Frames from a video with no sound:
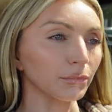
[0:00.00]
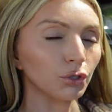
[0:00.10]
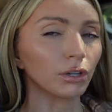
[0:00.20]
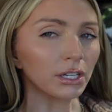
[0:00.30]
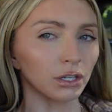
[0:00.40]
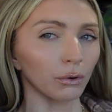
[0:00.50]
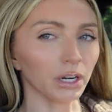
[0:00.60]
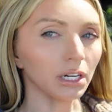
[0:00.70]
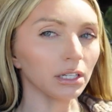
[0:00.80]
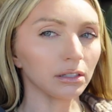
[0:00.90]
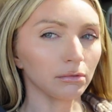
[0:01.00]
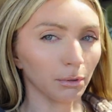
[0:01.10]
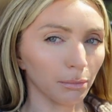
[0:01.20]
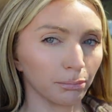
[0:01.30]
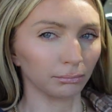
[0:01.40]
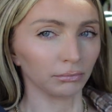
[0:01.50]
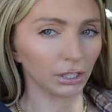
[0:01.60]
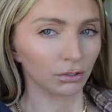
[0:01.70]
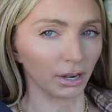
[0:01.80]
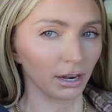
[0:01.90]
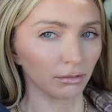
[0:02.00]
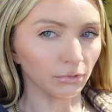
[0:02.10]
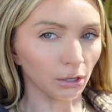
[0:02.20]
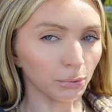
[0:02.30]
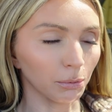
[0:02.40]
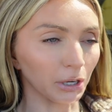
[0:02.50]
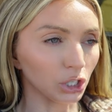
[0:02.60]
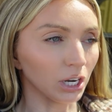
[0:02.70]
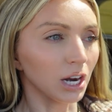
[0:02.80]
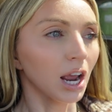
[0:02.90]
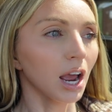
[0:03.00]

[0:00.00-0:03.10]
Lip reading: You guys know what it is. Like, it's right here. I'll put a picture.